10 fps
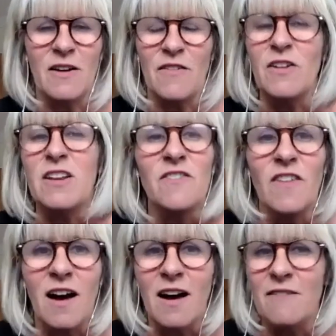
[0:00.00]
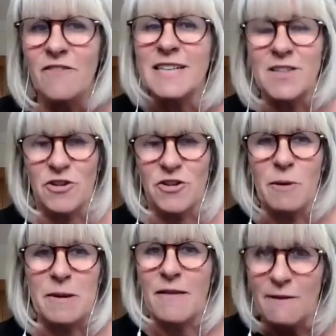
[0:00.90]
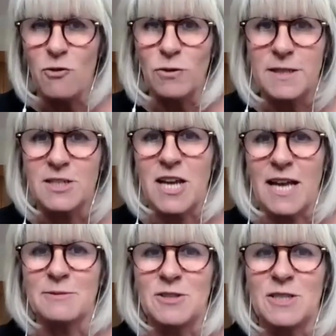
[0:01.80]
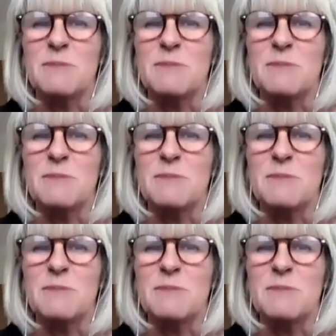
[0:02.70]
I've invited three women and they've all said yes,